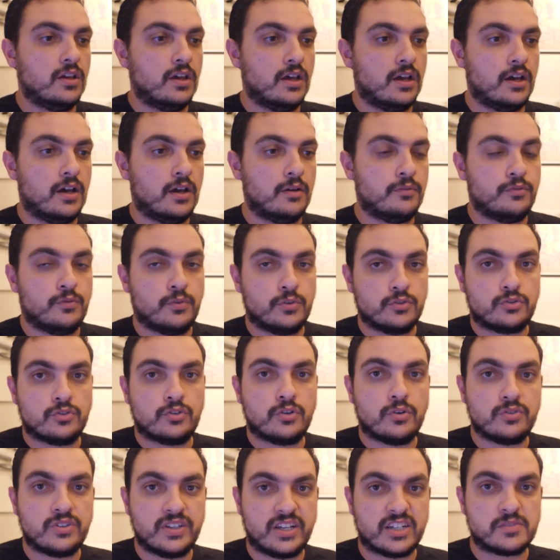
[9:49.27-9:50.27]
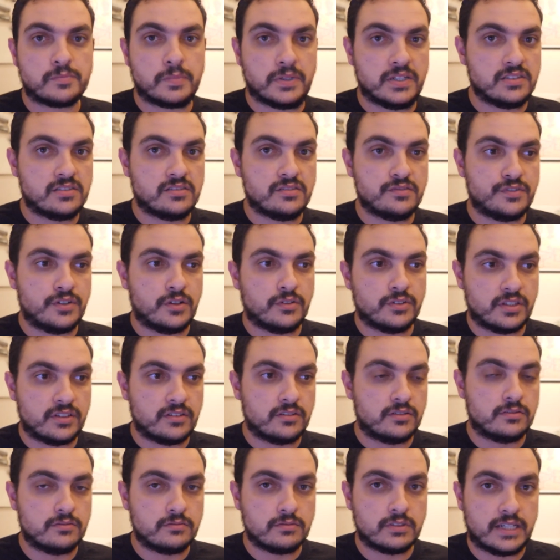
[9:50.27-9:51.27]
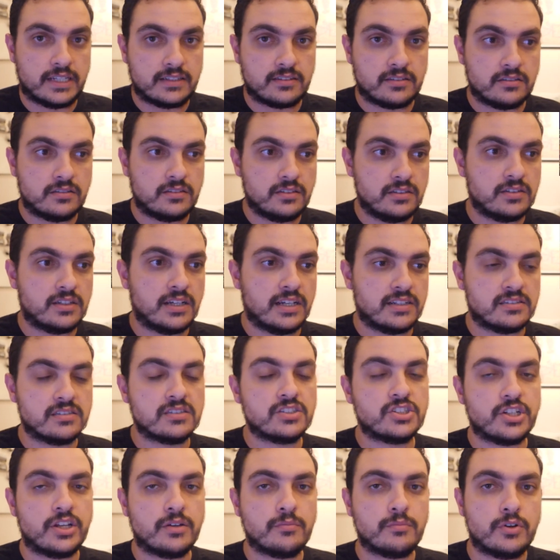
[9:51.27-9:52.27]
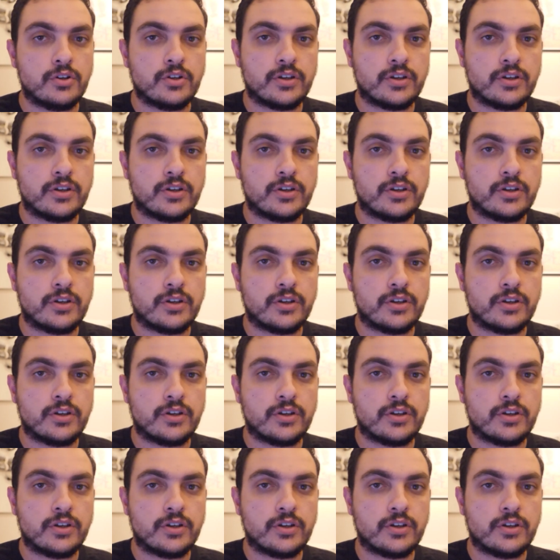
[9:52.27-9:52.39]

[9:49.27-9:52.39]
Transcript: If you want to go the expensive route and get a degassing chamber,